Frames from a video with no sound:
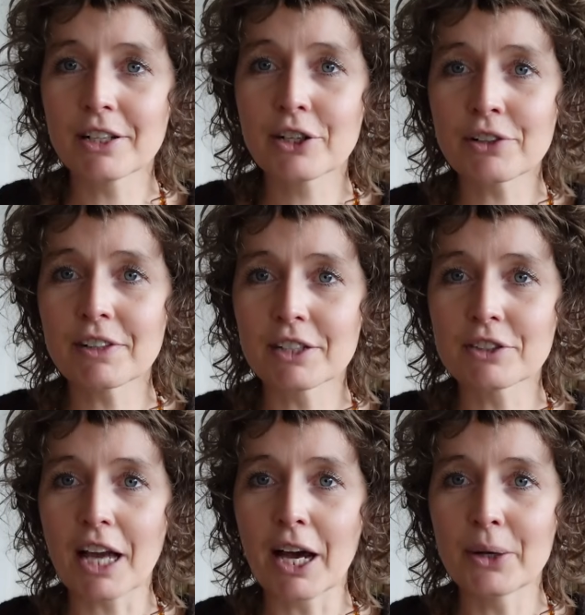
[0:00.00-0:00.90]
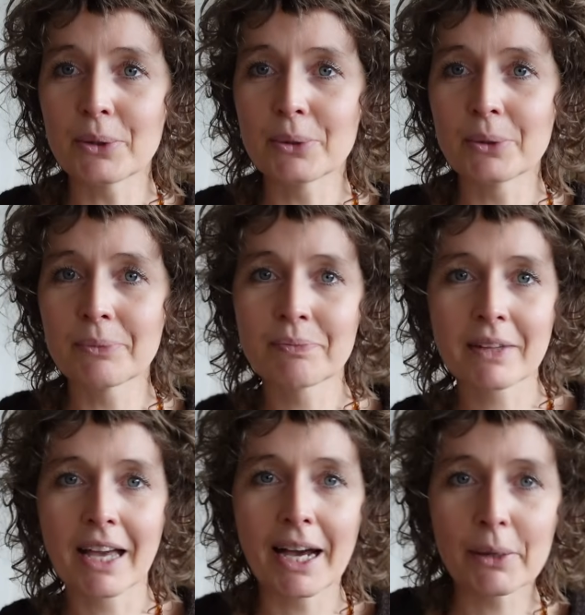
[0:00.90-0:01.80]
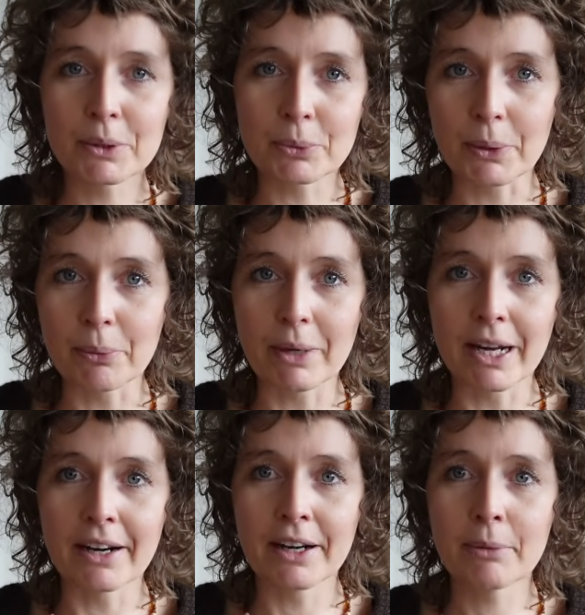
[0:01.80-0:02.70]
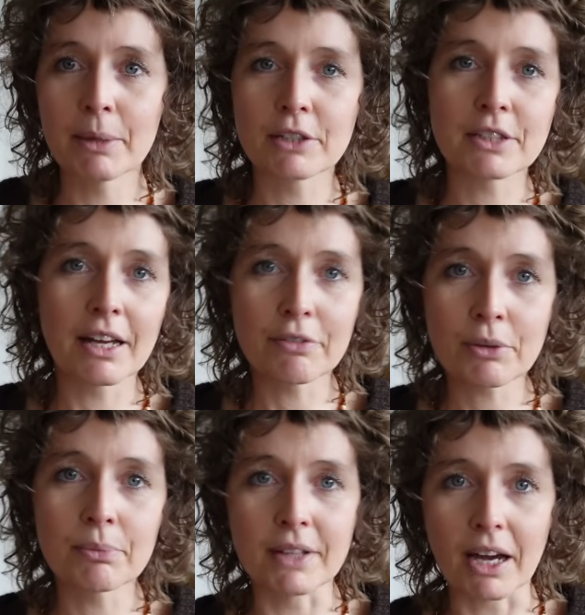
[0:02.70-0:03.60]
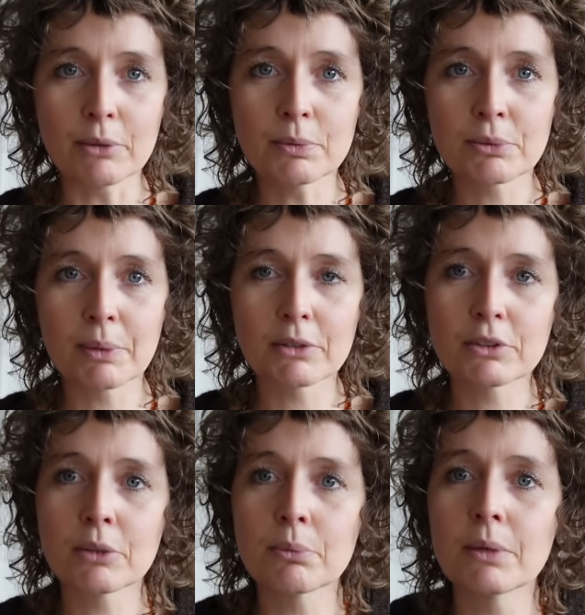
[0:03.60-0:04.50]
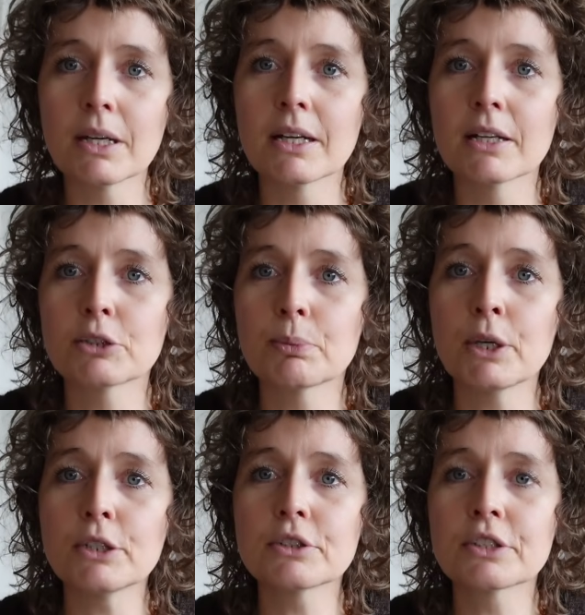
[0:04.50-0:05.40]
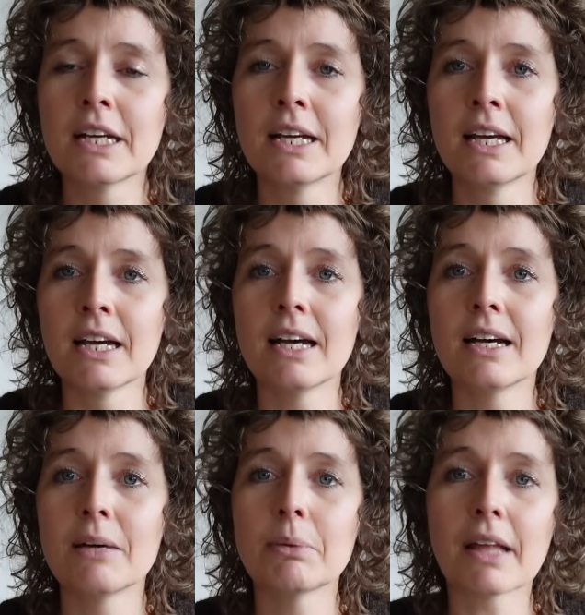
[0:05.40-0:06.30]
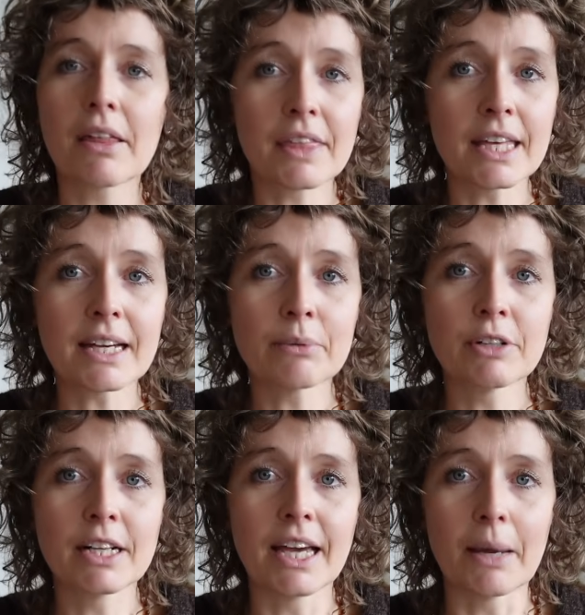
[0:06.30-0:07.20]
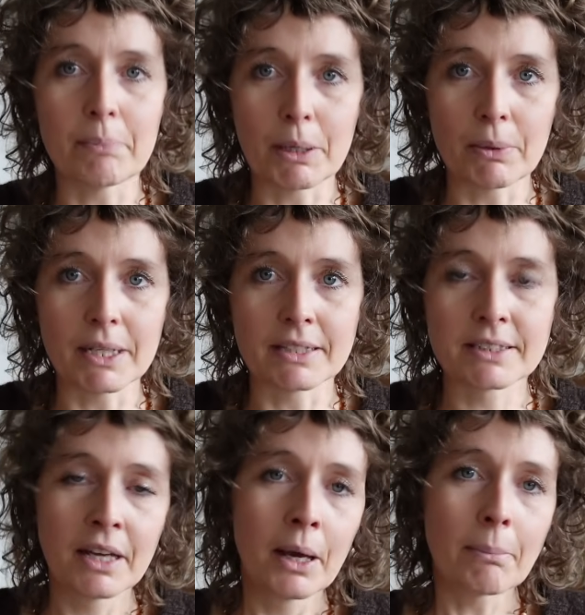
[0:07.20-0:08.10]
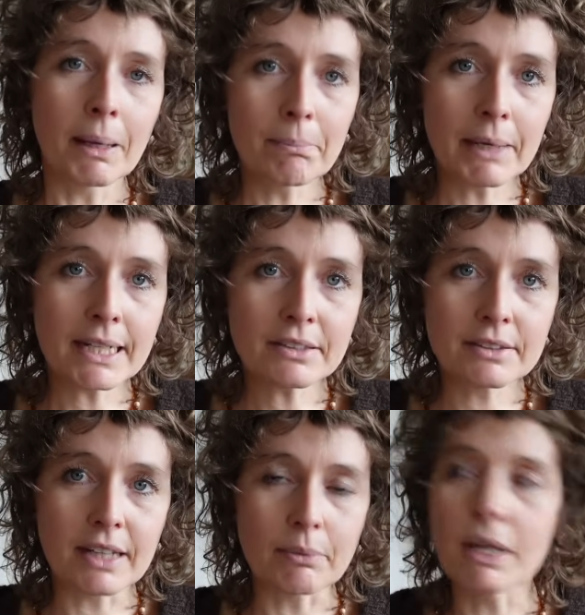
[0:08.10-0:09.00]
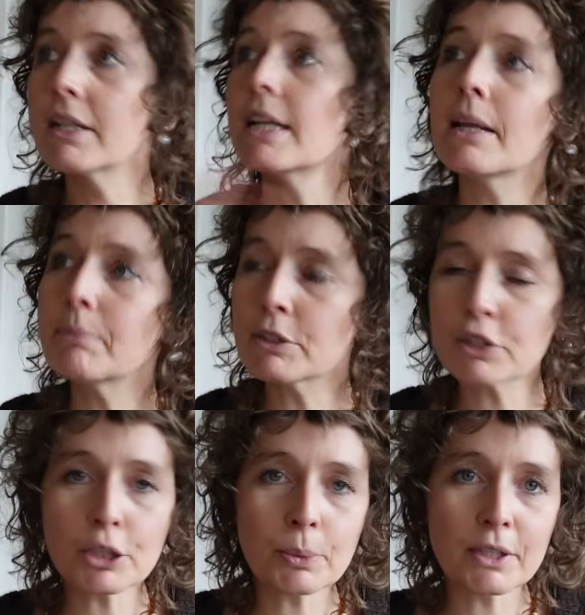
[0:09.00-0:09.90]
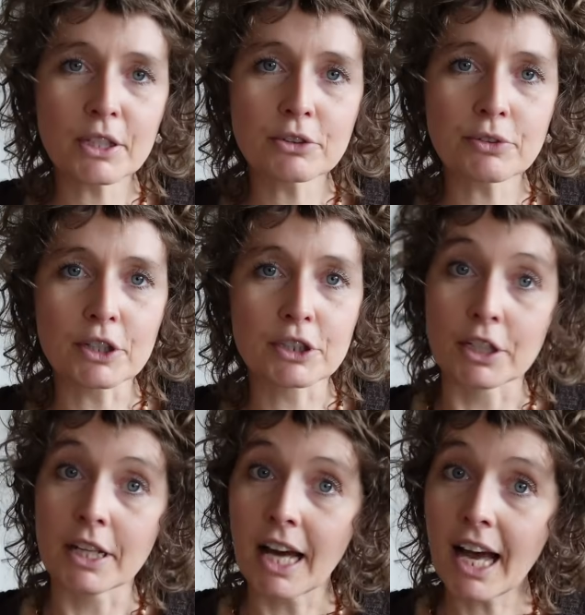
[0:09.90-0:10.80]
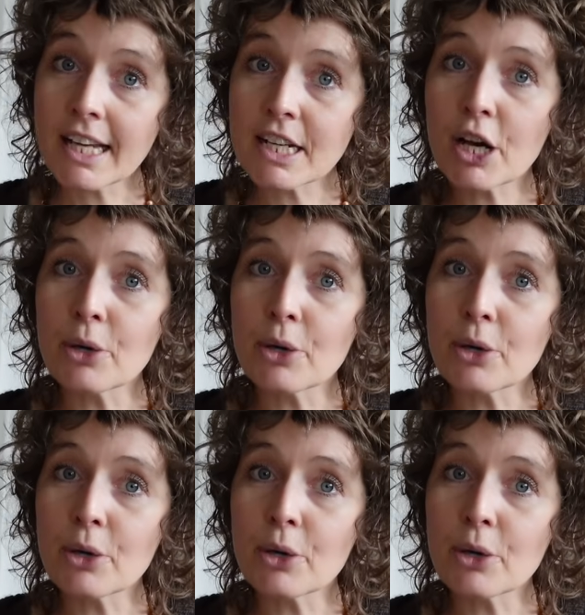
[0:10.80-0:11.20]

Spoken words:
curious how it will wear, because I have some doubts about some spots. But I think I'm really happy with it. My biggest doubt, now let me start with the construction. I